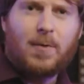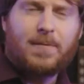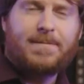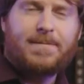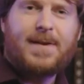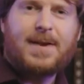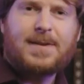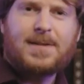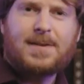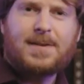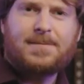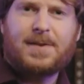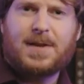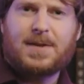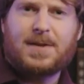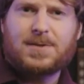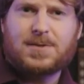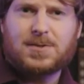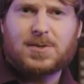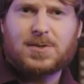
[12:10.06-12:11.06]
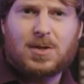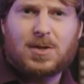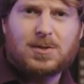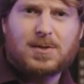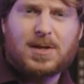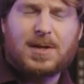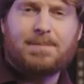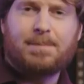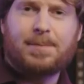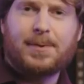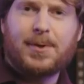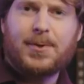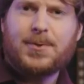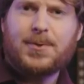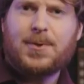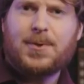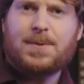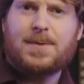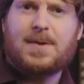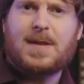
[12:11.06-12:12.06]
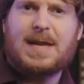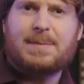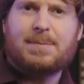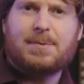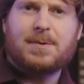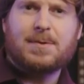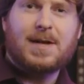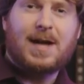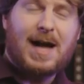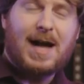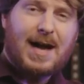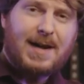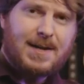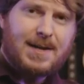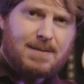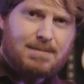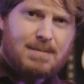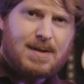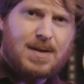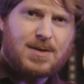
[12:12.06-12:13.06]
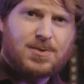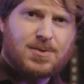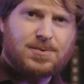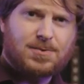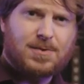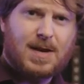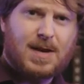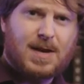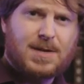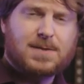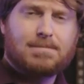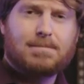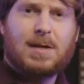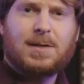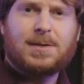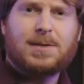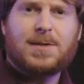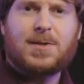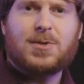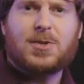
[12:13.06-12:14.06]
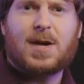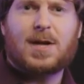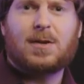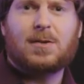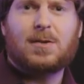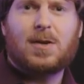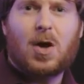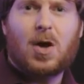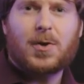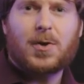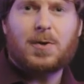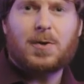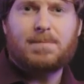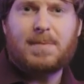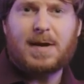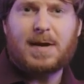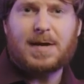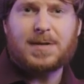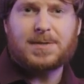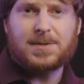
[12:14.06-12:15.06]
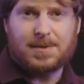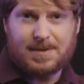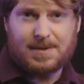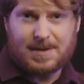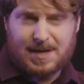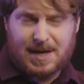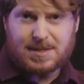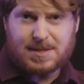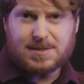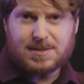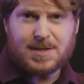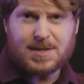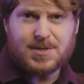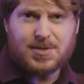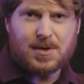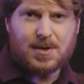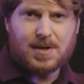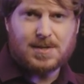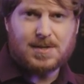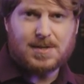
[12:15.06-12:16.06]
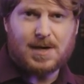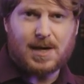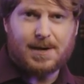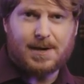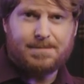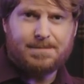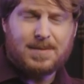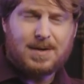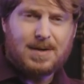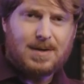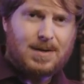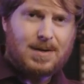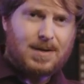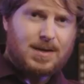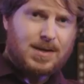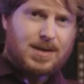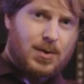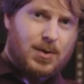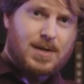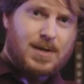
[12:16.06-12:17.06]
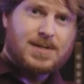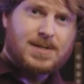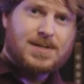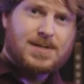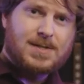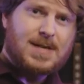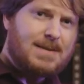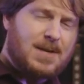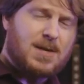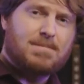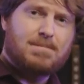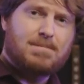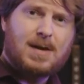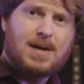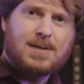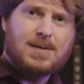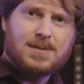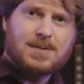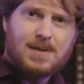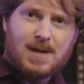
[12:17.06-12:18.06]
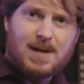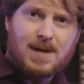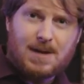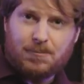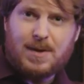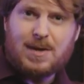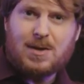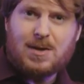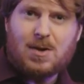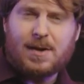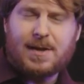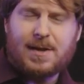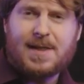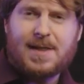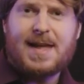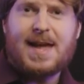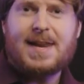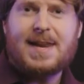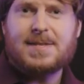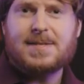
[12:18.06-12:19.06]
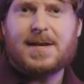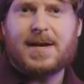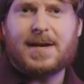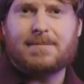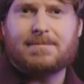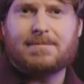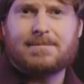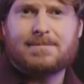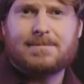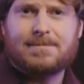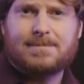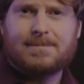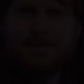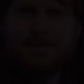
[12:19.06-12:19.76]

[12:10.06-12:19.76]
You've effectively installed a Bluetooth-enabled, highly miniaturized multi-channel audio mixer inside your guitar. You can save each mix and recall it at any time.